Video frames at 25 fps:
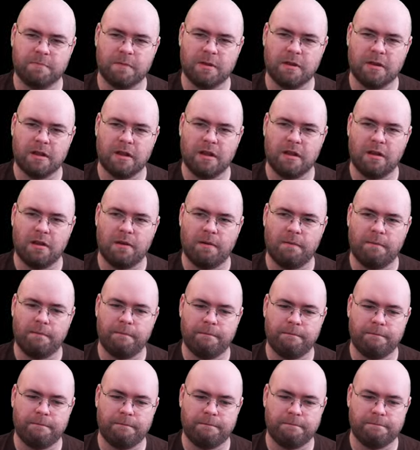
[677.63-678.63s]

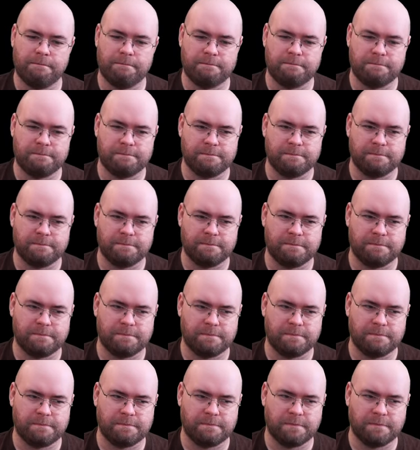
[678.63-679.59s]
Nothing is said.